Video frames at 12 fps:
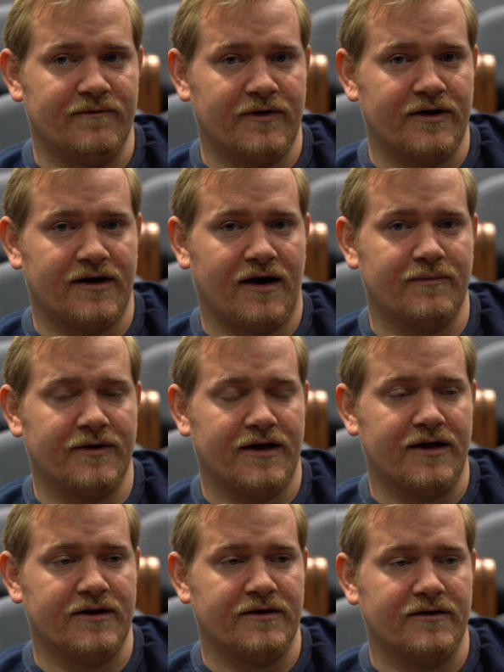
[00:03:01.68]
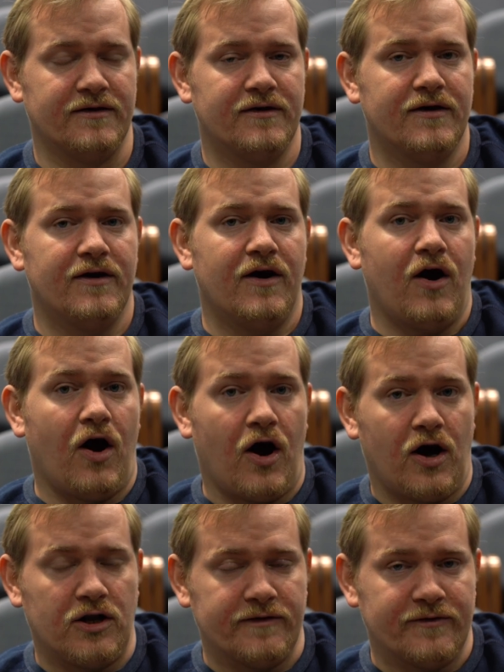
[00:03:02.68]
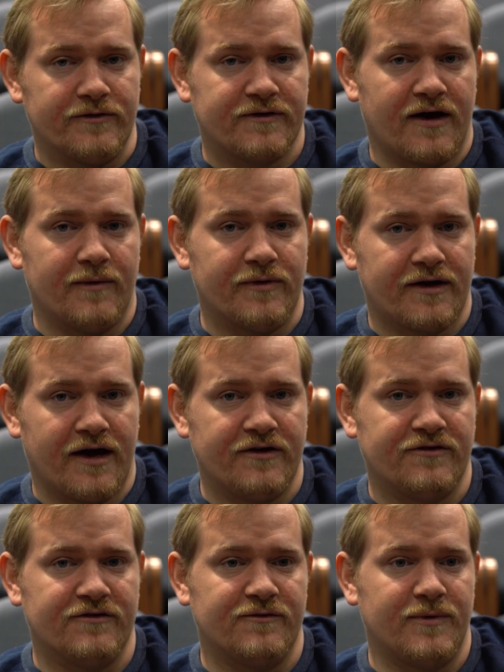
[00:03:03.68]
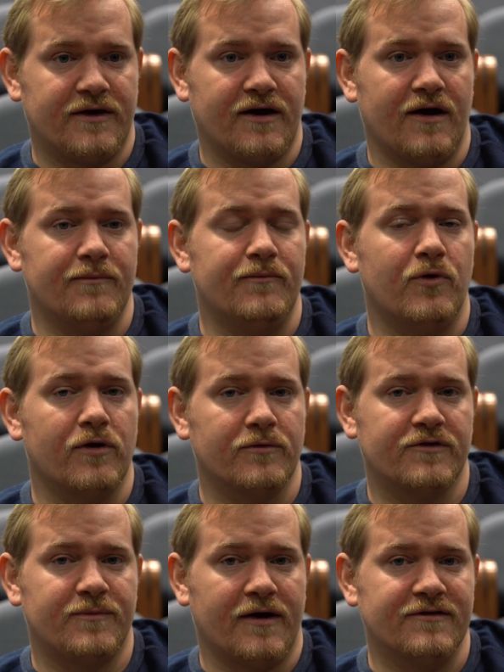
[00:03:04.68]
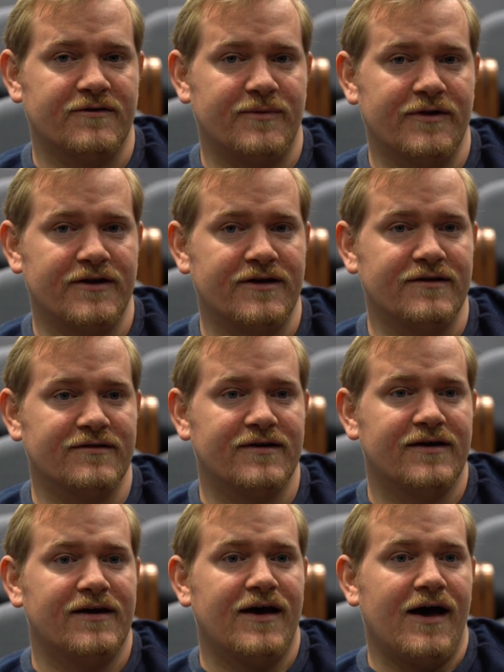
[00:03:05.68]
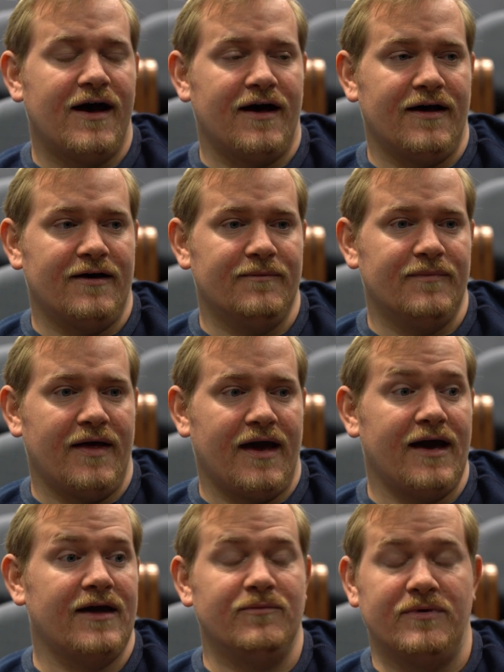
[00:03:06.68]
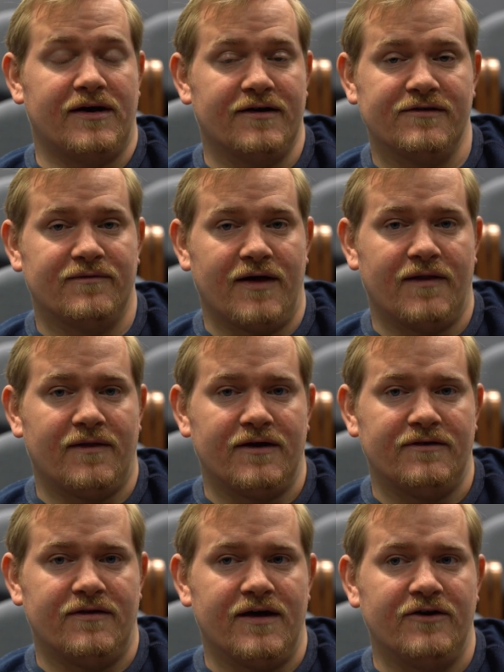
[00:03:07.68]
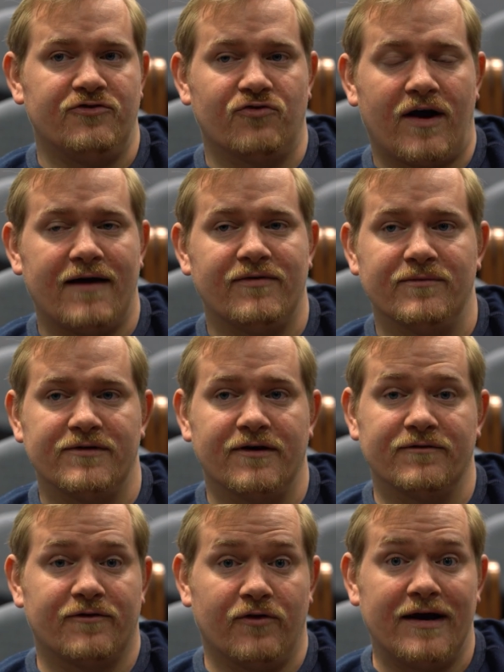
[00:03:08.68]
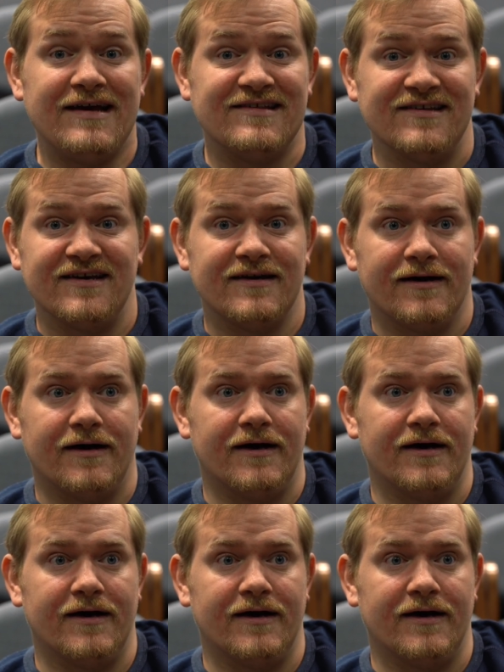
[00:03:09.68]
very complicated, and all of those complications become more responsibilities. And because of that, they drive themselves crazy,